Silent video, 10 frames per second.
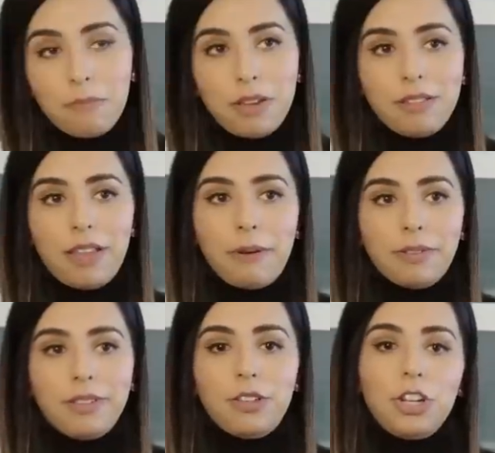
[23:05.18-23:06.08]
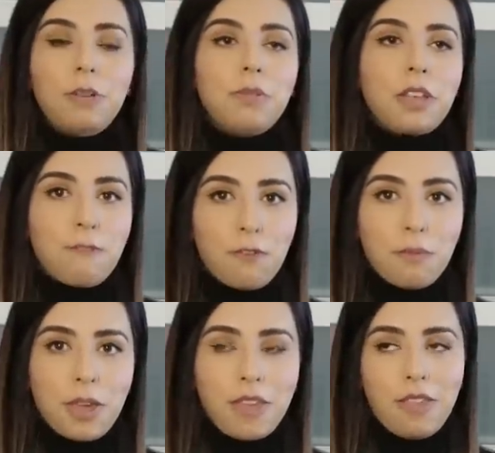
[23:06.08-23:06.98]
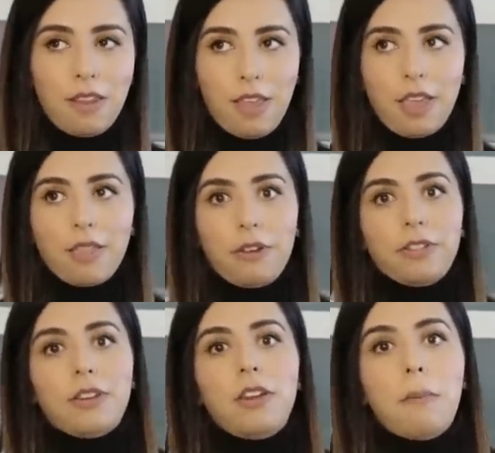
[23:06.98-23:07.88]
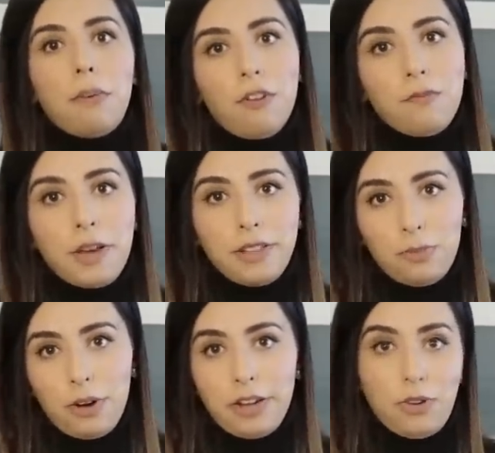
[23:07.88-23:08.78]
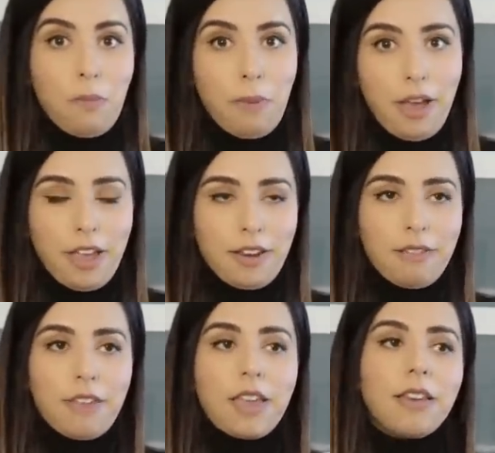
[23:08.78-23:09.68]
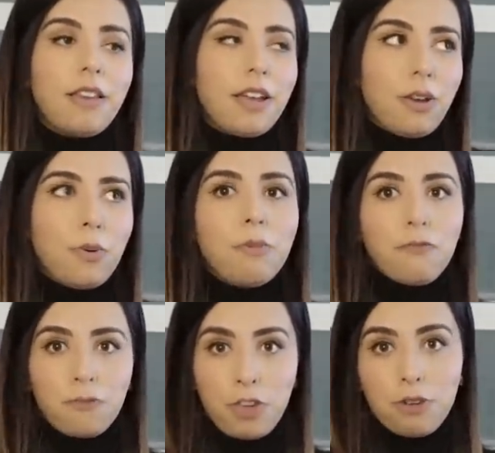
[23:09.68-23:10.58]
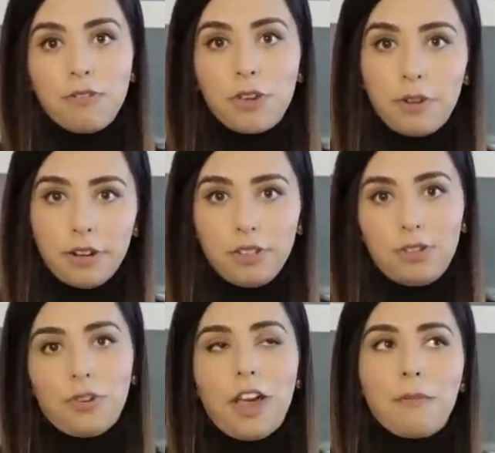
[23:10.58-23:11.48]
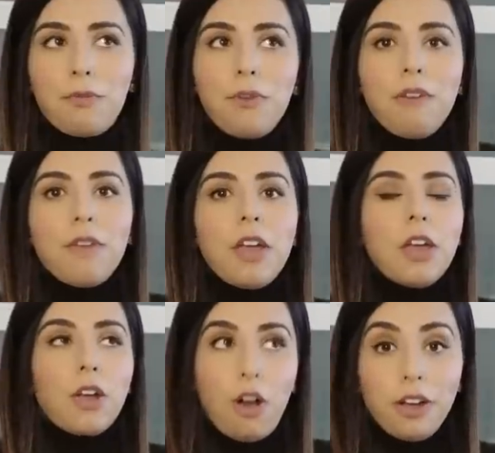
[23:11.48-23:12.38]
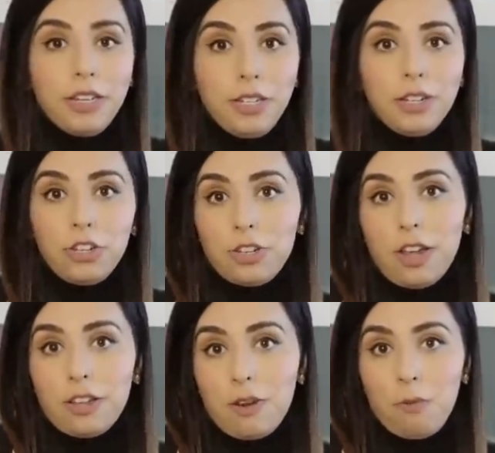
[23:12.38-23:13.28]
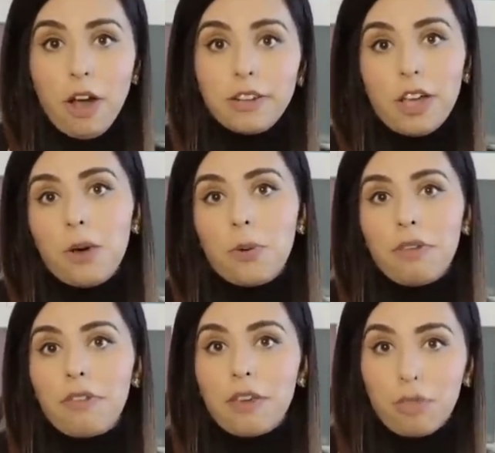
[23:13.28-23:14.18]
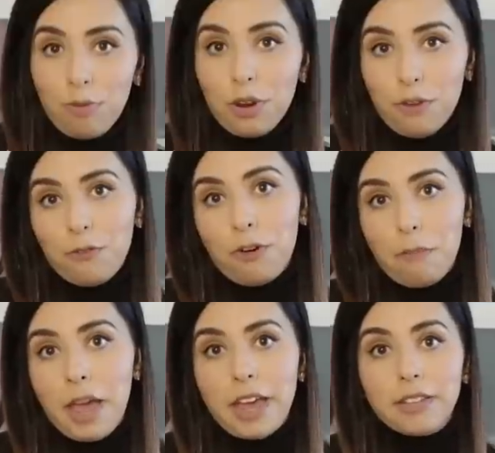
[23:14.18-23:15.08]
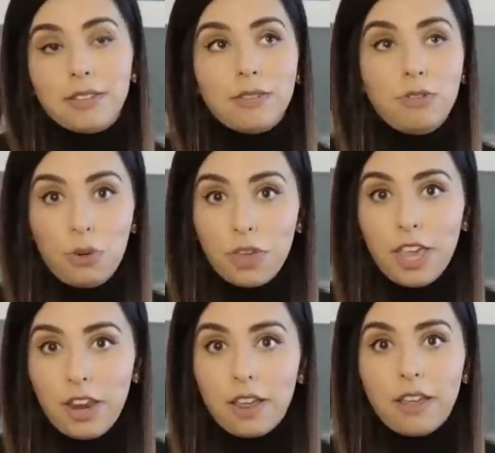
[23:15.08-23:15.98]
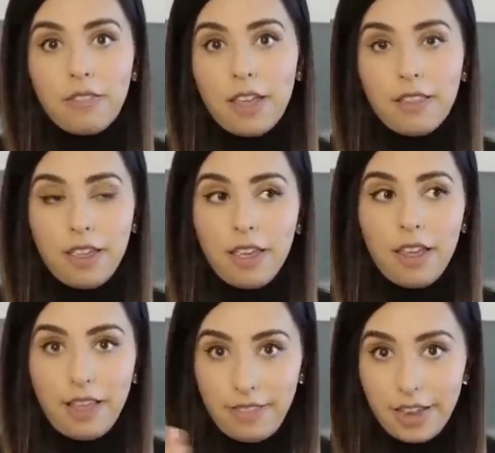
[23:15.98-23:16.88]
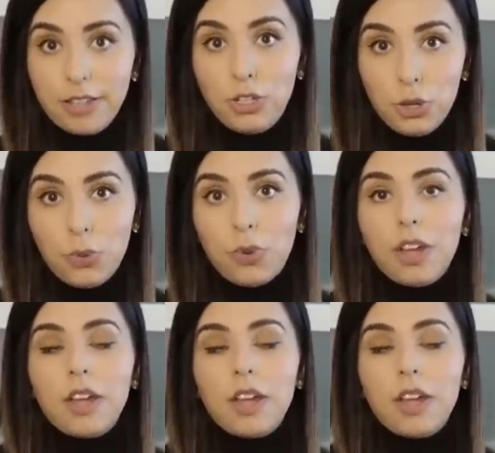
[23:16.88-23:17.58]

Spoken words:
but that was legitimately for me, and then, like, there's a number of months where I don't buy anything. And I know a few of you on Instagram who have gone into Chanel and walked out with, like, three or four bags. No kidding. And they do